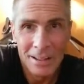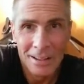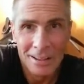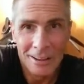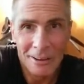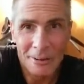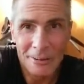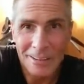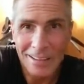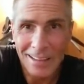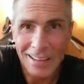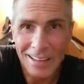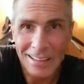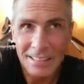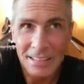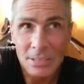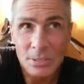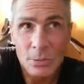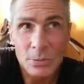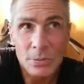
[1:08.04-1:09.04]
Okay,
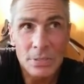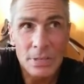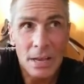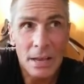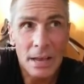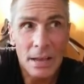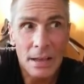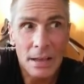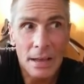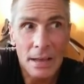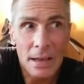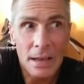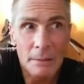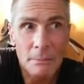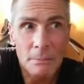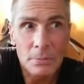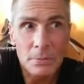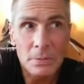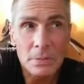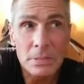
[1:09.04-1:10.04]
this was uh, I
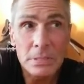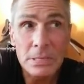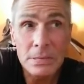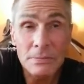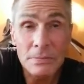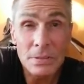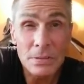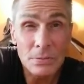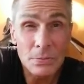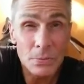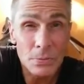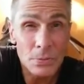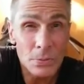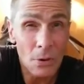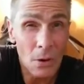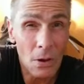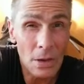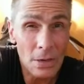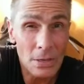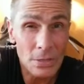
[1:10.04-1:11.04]
believe this was
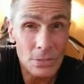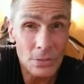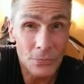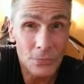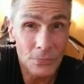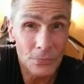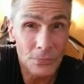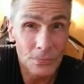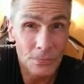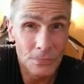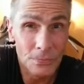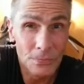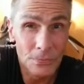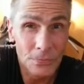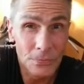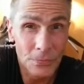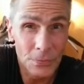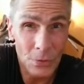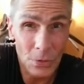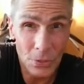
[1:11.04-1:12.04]
August
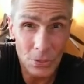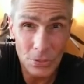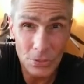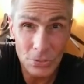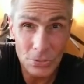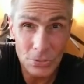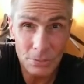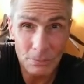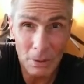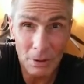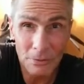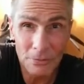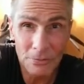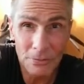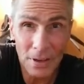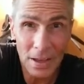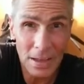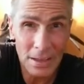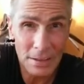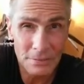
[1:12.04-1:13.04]
first, about
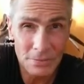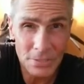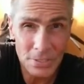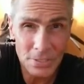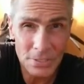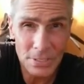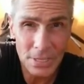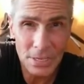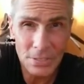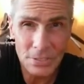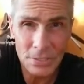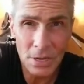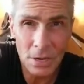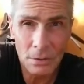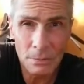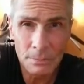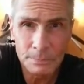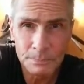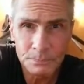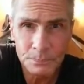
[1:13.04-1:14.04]
five six days
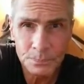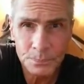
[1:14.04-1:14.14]
ago.